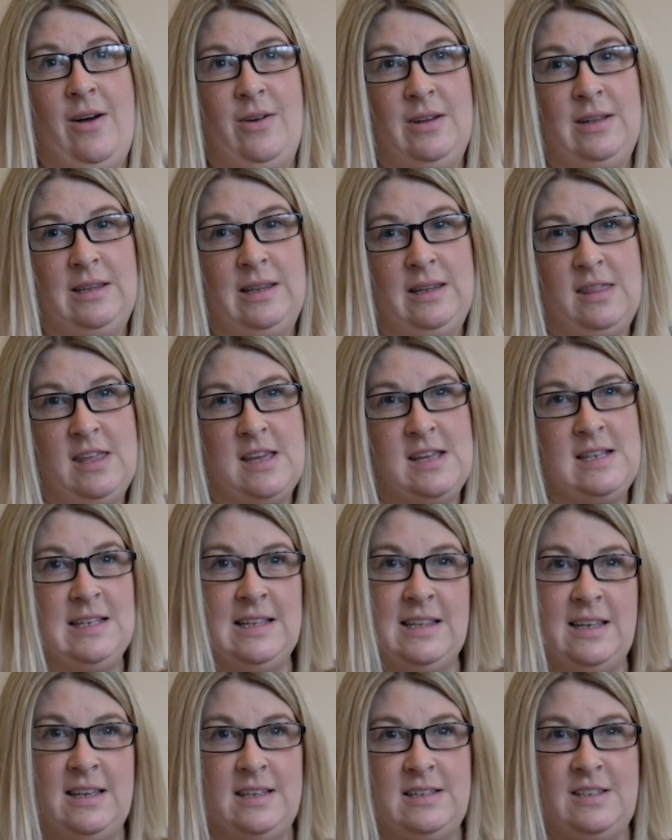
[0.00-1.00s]
on a
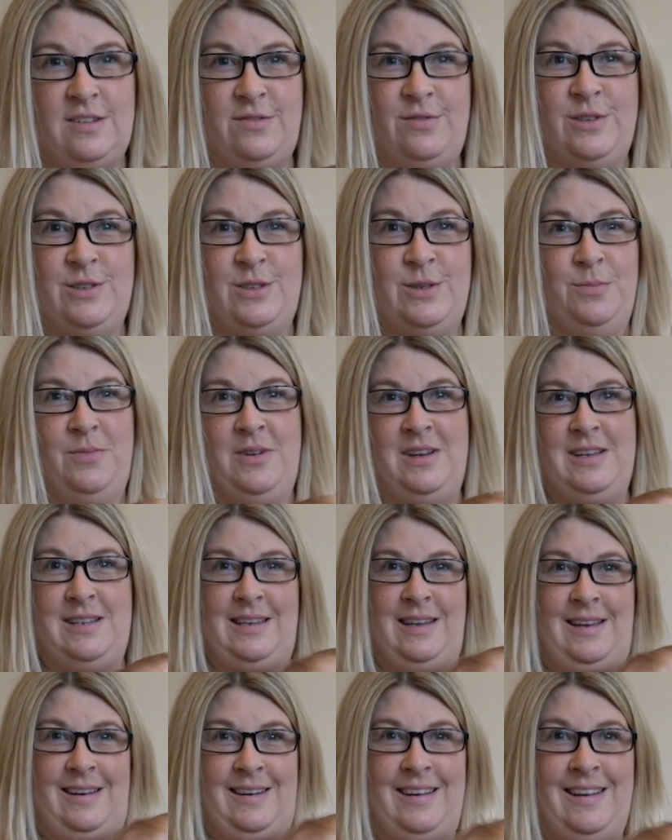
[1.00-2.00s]
theatre list for some
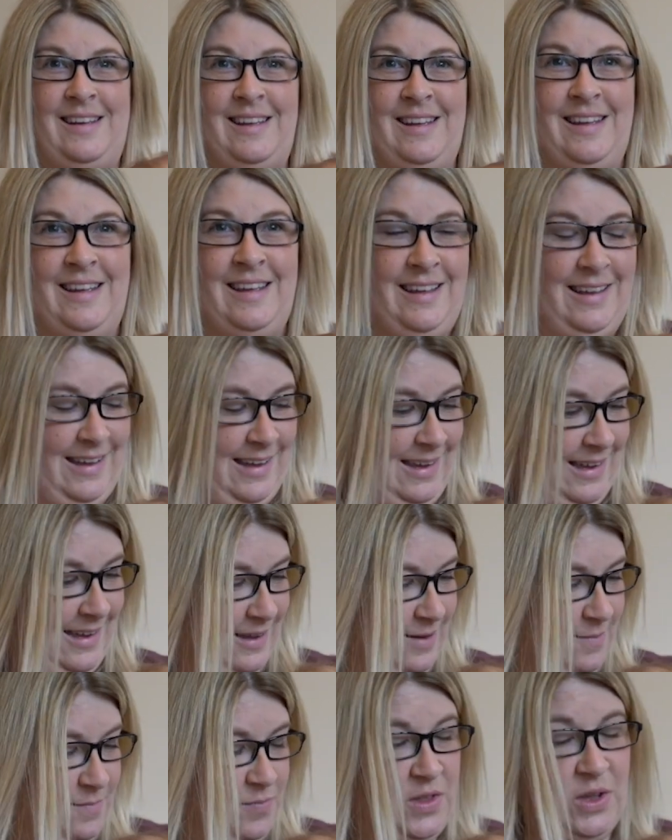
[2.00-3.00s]
reason.
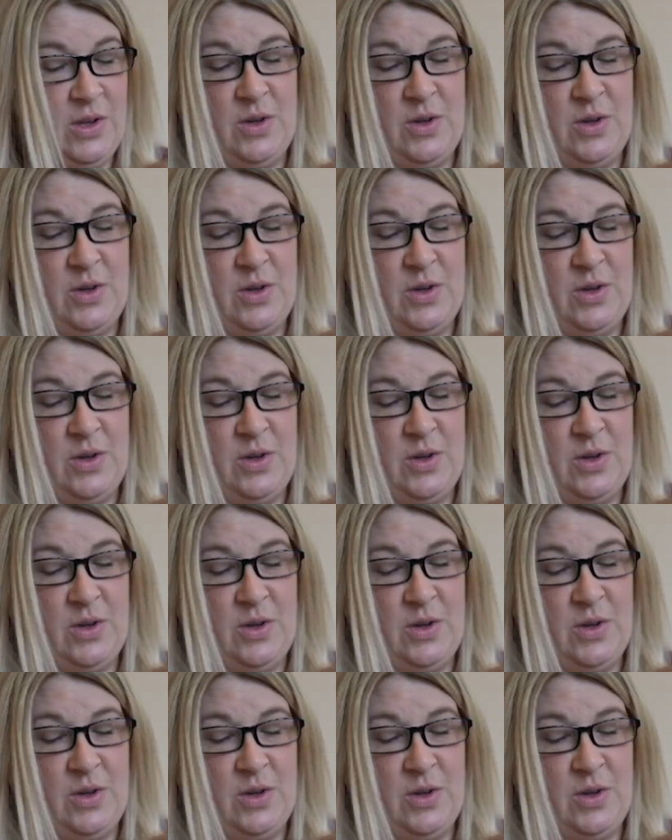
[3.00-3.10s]
The